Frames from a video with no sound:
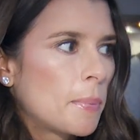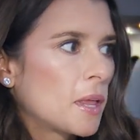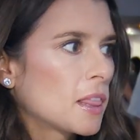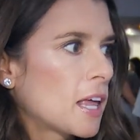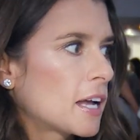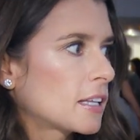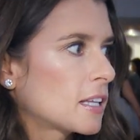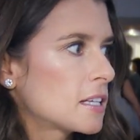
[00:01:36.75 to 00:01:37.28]

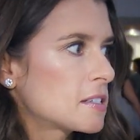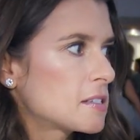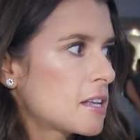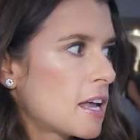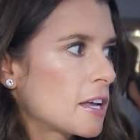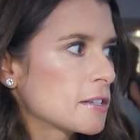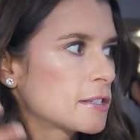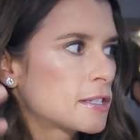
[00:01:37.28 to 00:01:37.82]
But, like, let's
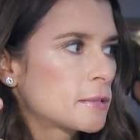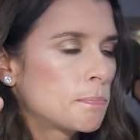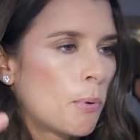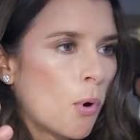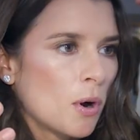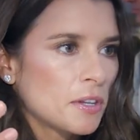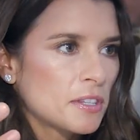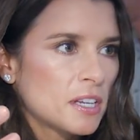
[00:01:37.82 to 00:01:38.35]
say a
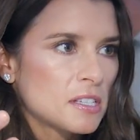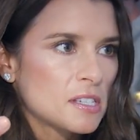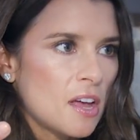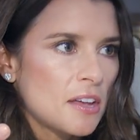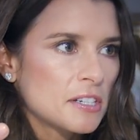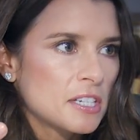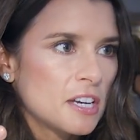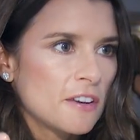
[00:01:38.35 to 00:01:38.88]
sport that's
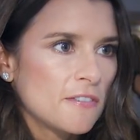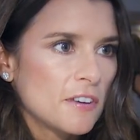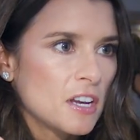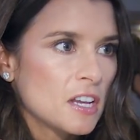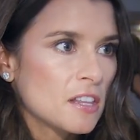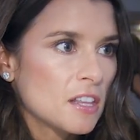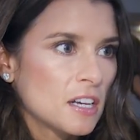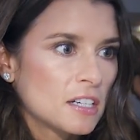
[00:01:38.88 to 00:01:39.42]
on
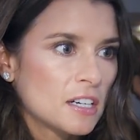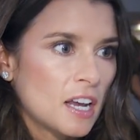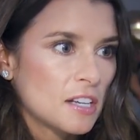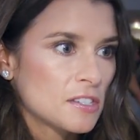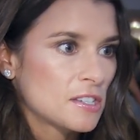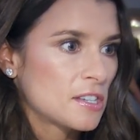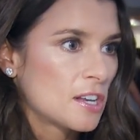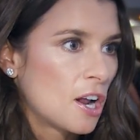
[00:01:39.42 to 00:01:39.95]
TV that
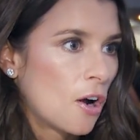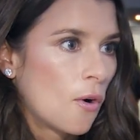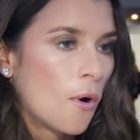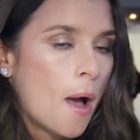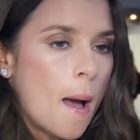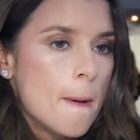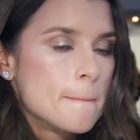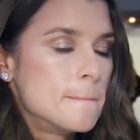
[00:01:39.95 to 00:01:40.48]
gets, you know,
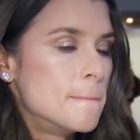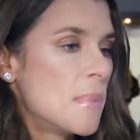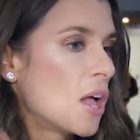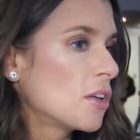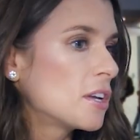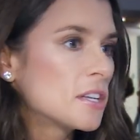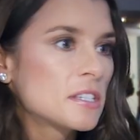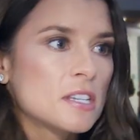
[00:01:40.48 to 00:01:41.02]

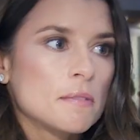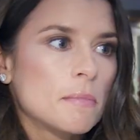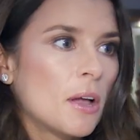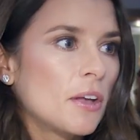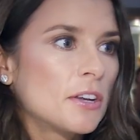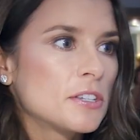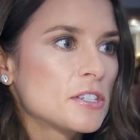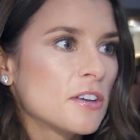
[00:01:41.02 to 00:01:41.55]
millions and
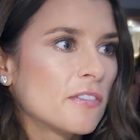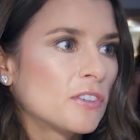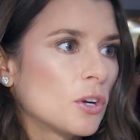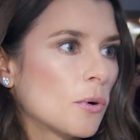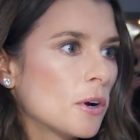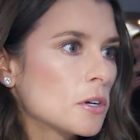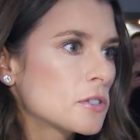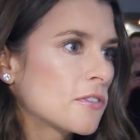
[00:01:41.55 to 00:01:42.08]
millions of
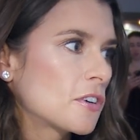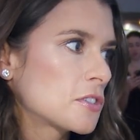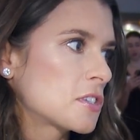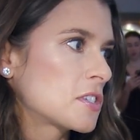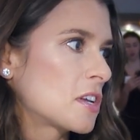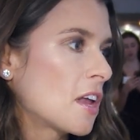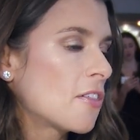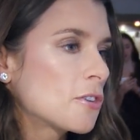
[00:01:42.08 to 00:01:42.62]
viewers
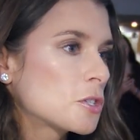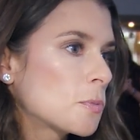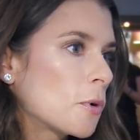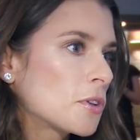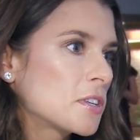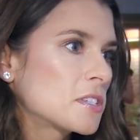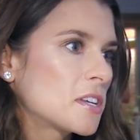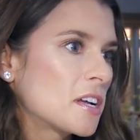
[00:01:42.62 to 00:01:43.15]
versus another
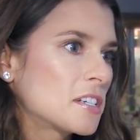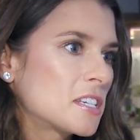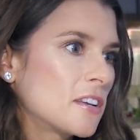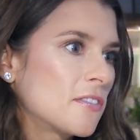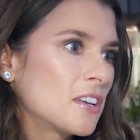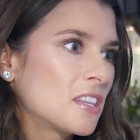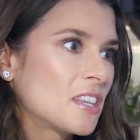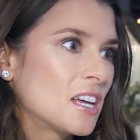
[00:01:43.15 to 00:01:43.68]
sport that's on
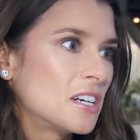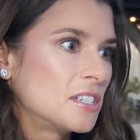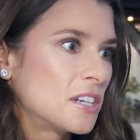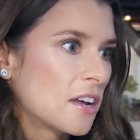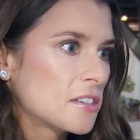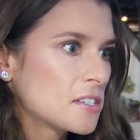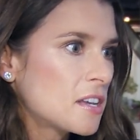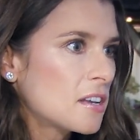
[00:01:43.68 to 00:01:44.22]
TV that
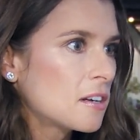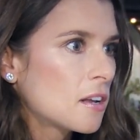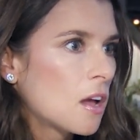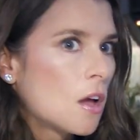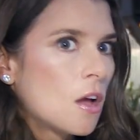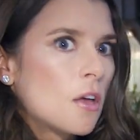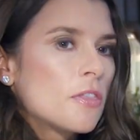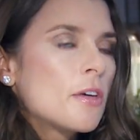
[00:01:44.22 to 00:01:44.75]
doesn't,
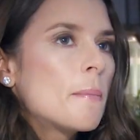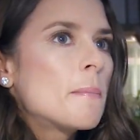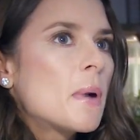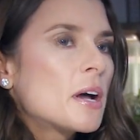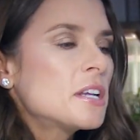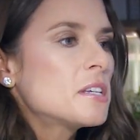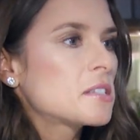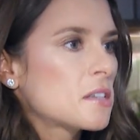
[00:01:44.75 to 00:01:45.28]
the
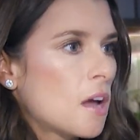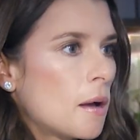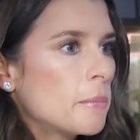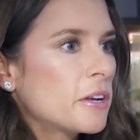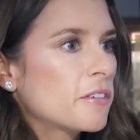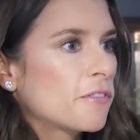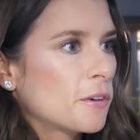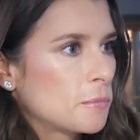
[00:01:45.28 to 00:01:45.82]
money's
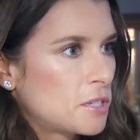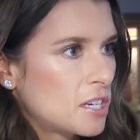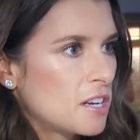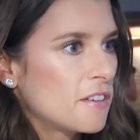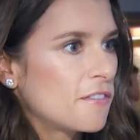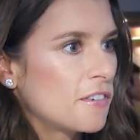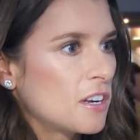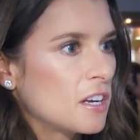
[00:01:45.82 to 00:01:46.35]
coming from
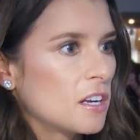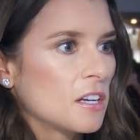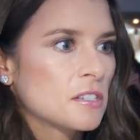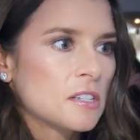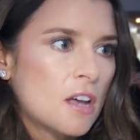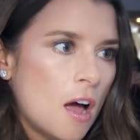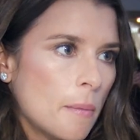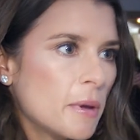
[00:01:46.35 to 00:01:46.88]
TV.
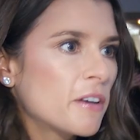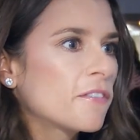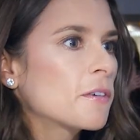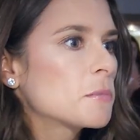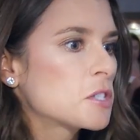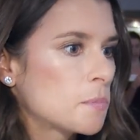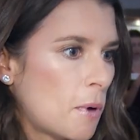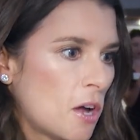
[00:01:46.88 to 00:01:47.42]
It's coming
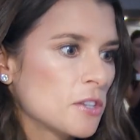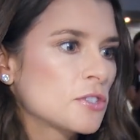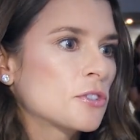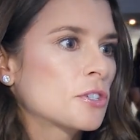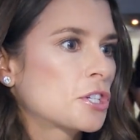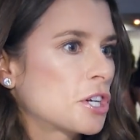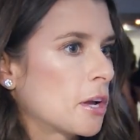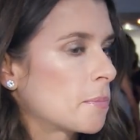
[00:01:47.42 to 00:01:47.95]
from
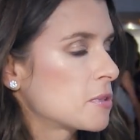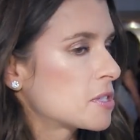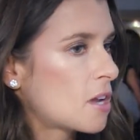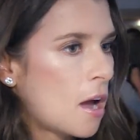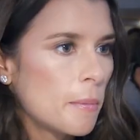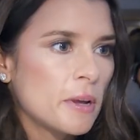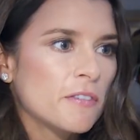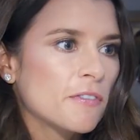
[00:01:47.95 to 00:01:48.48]
sponsorship. It's
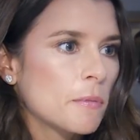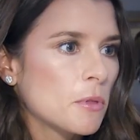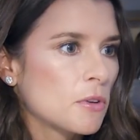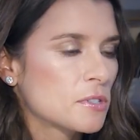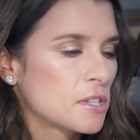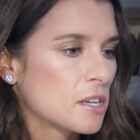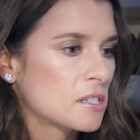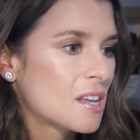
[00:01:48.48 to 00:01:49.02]
coming from
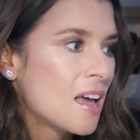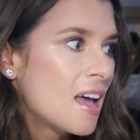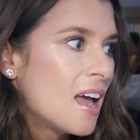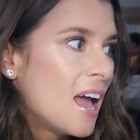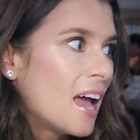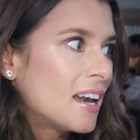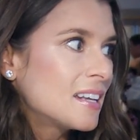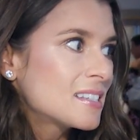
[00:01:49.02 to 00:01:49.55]
those things.
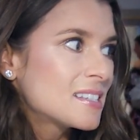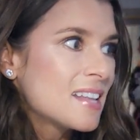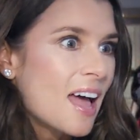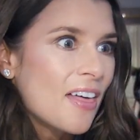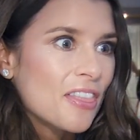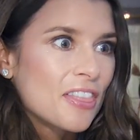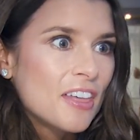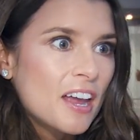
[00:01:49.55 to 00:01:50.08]
And it's
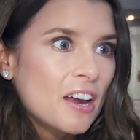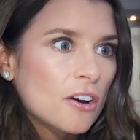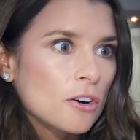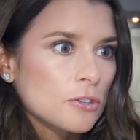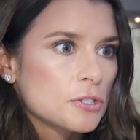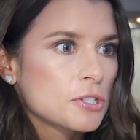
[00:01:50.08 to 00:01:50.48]
not there.